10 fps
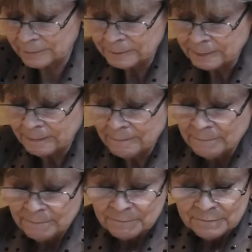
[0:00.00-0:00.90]

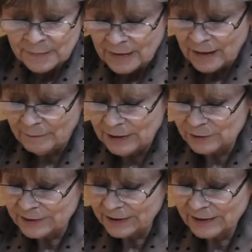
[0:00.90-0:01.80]
beloved in Christ,
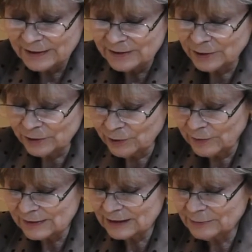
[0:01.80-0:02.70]
all of those
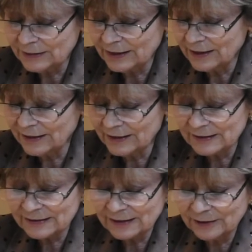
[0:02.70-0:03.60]
battles
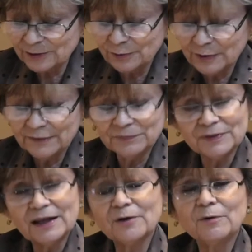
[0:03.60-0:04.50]

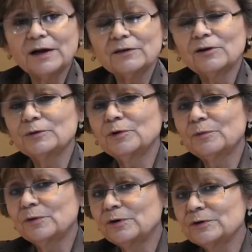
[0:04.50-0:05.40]
they are
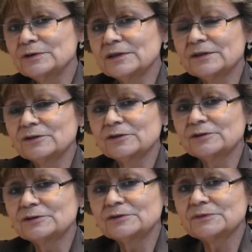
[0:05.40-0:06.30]
effectuated according
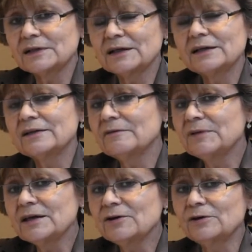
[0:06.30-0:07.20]
to the
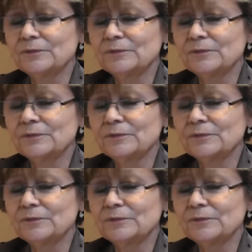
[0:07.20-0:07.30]
purposes of